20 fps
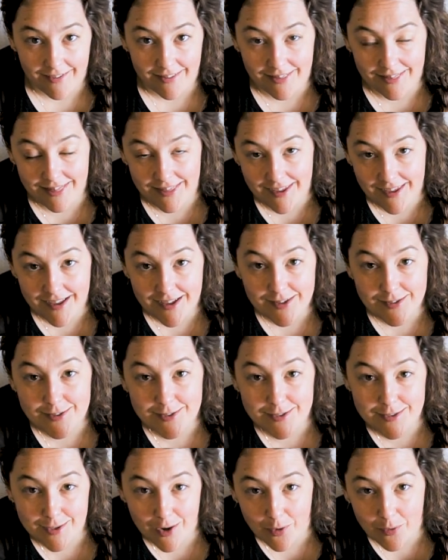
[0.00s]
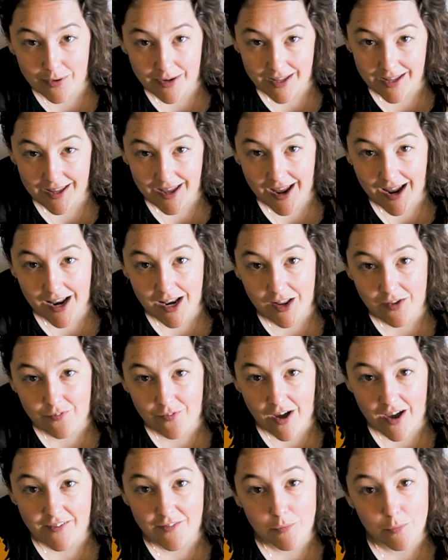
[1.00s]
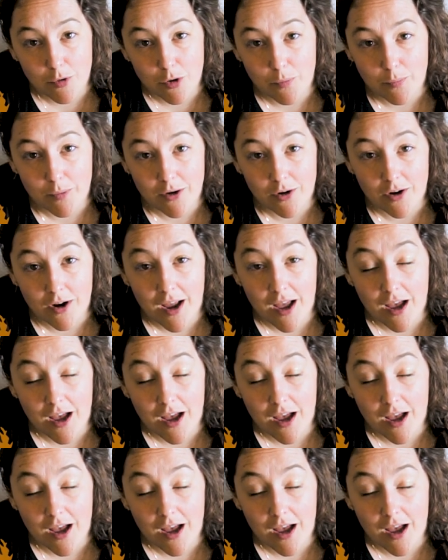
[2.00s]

the Sony 85mm